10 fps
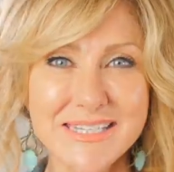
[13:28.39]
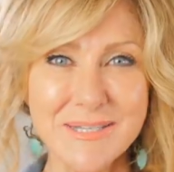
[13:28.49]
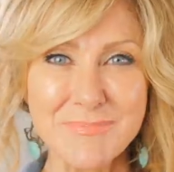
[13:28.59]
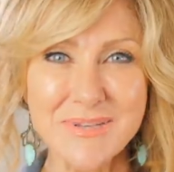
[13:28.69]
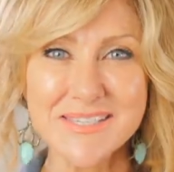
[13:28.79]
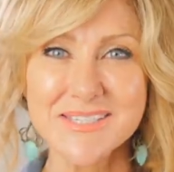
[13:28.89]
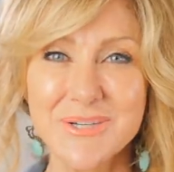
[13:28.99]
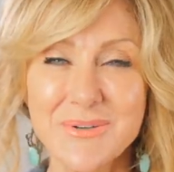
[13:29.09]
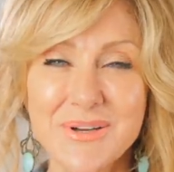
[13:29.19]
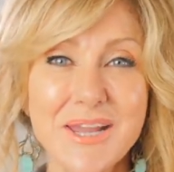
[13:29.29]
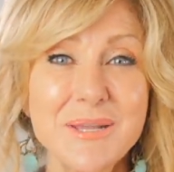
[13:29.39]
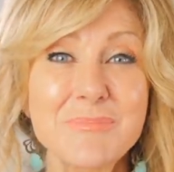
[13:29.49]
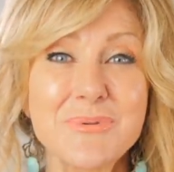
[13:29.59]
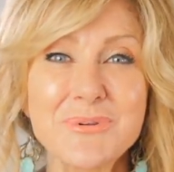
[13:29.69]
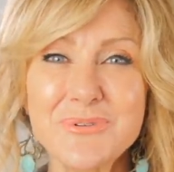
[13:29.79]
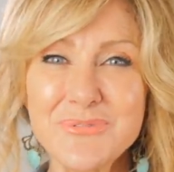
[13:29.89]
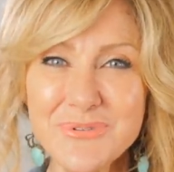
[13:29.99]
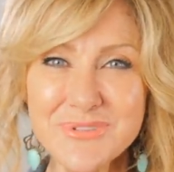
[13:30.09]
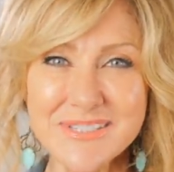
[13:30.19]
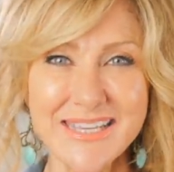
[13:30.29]
tip is to creating
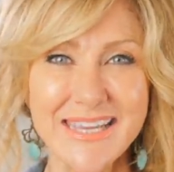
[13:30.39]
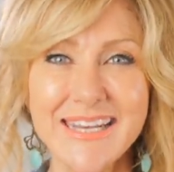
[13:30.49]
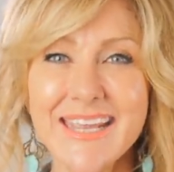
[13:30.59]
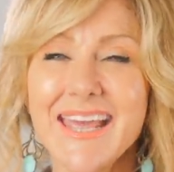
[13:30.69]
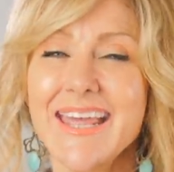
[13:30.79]
beautiful skin